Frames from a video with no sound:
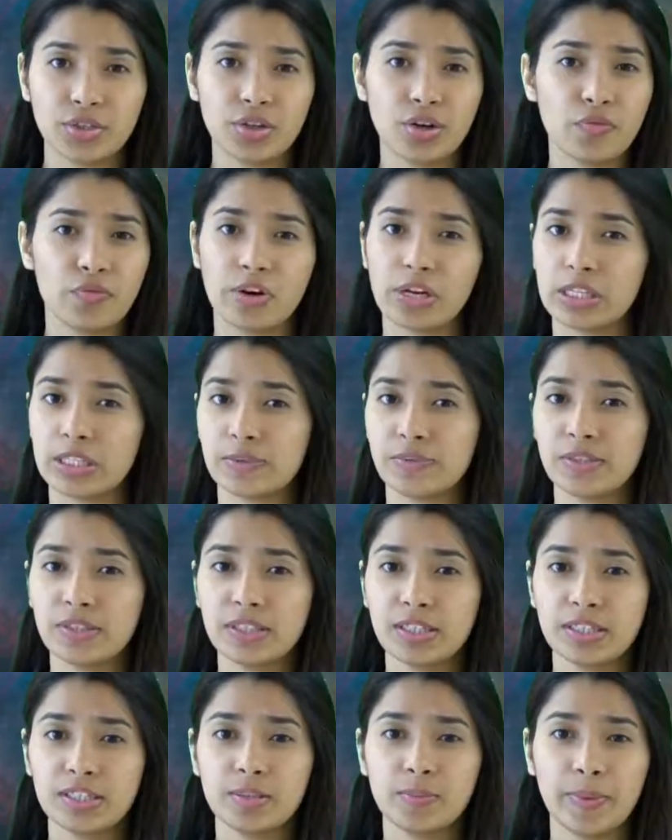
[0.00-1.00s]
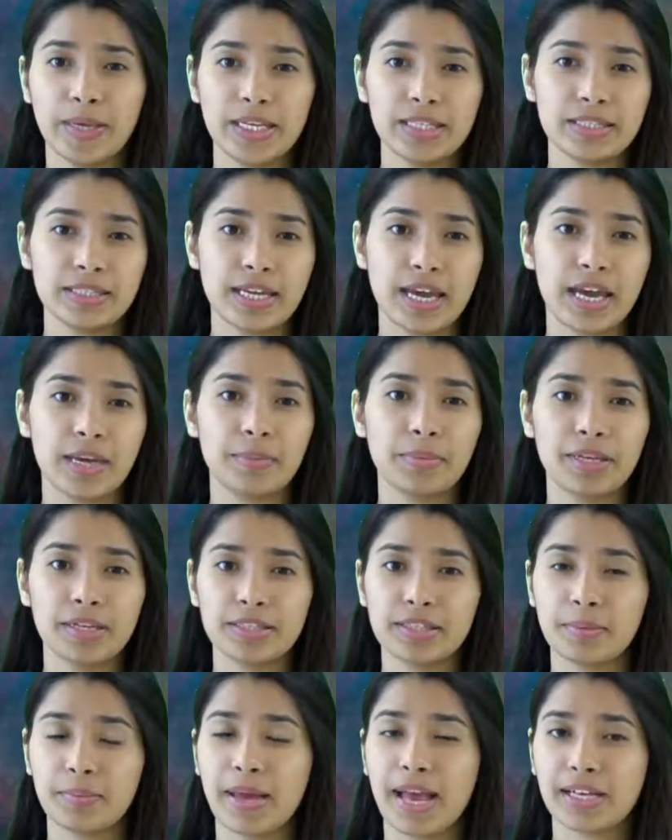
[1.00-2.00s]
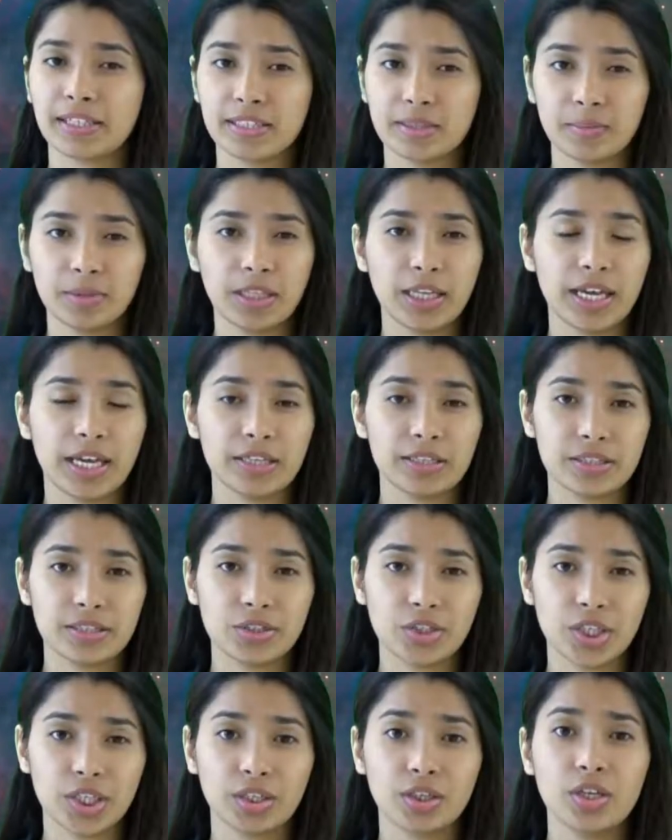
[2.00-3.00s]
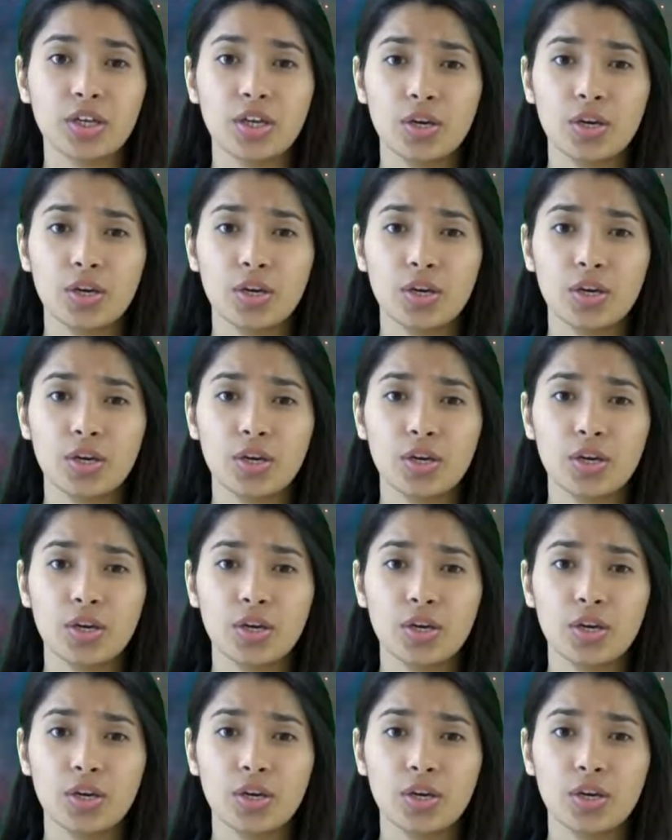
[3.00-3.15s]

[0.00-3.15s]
of relativistic space-time is the maximal anti-chain,